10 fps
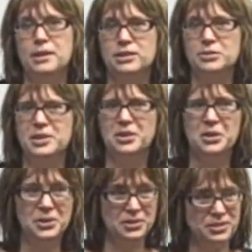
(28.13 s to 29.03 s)
And so we'd
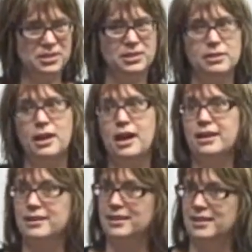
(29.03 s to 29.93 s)
heard just a
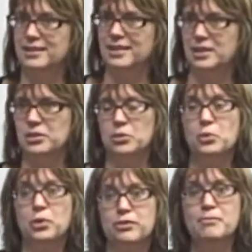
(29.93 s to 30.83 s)
lot, I think,
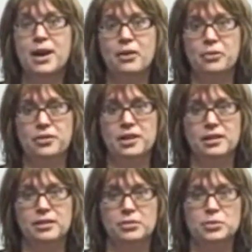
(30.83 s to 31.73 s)
through word of mouth
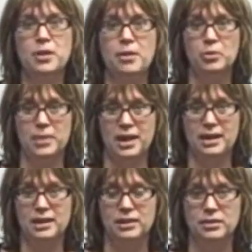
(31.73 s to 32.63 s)
that it was
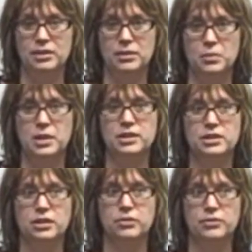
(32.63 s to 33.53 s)
problematic and wanted
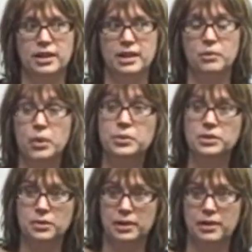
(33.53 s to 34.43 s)
to go find out what
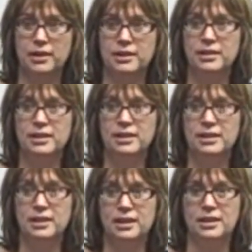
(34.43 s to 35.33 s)
was going on.
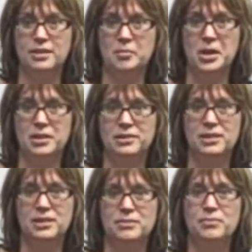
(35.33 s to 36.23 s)
And among
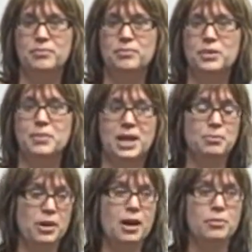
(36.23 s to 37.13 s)
the
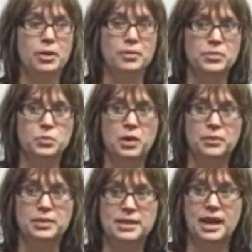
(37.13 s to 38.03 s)
many problems,
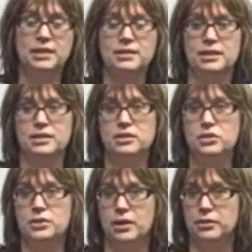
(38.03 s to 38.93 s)
one was access
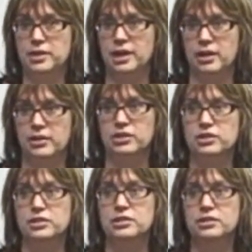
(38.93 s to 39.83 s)
to health care and
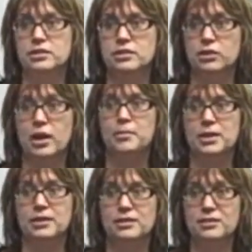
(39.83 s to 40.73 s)
just
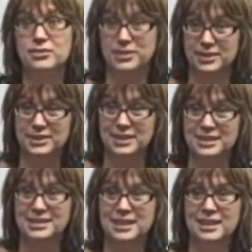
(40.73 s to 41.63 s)
decrepit
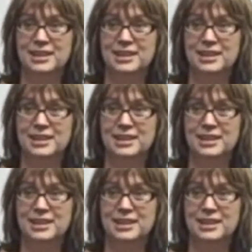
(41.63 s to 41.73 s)
facilities.